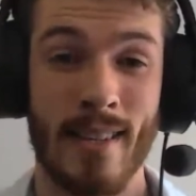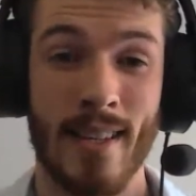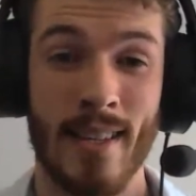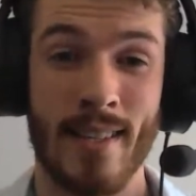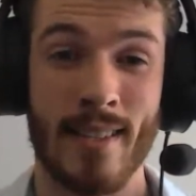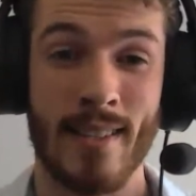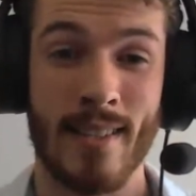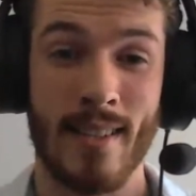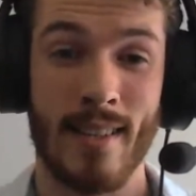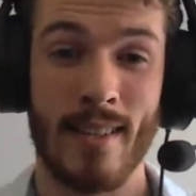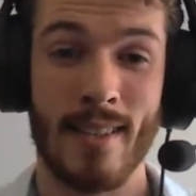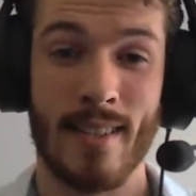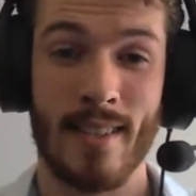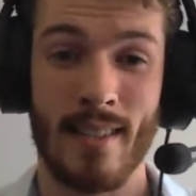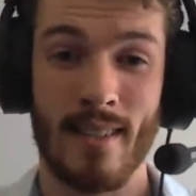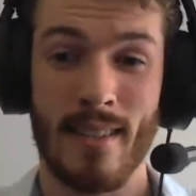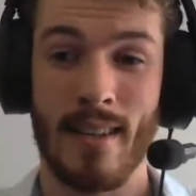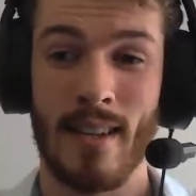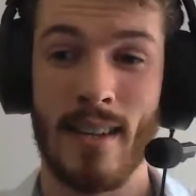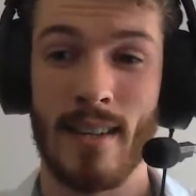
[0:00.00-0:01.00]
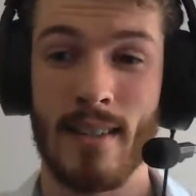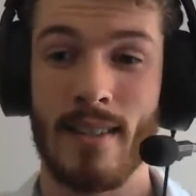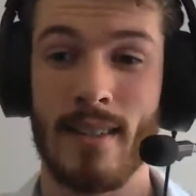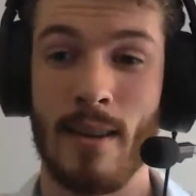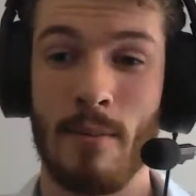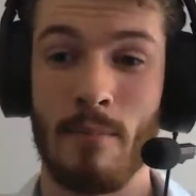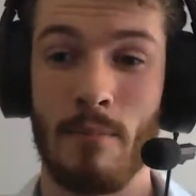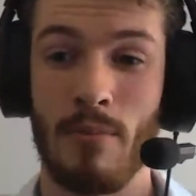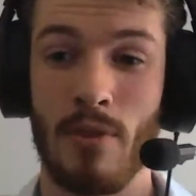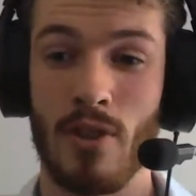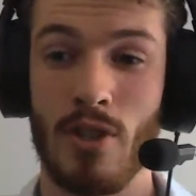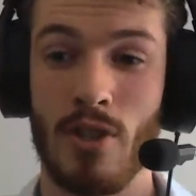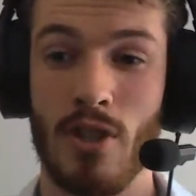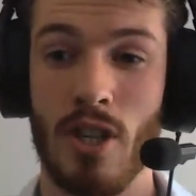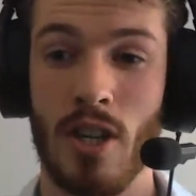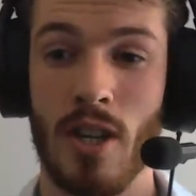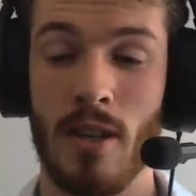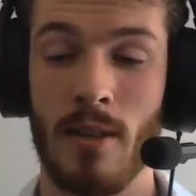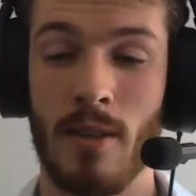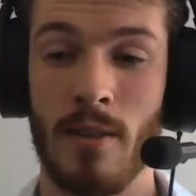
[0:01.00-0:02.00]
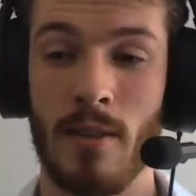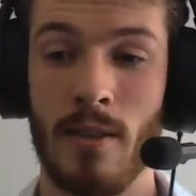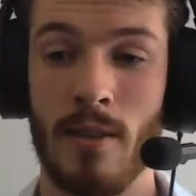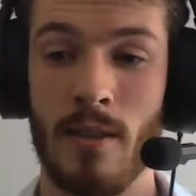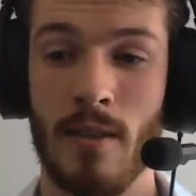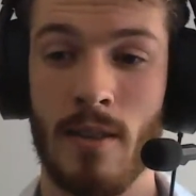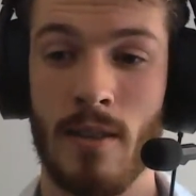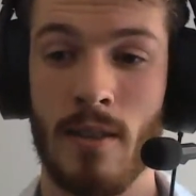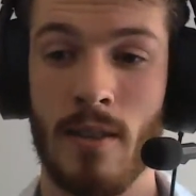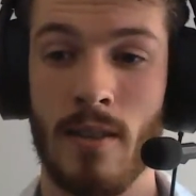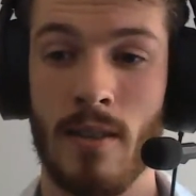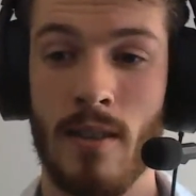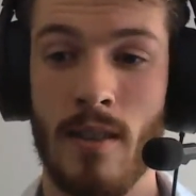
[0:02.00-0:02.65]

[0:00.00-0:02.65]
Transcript: and a certain temperature.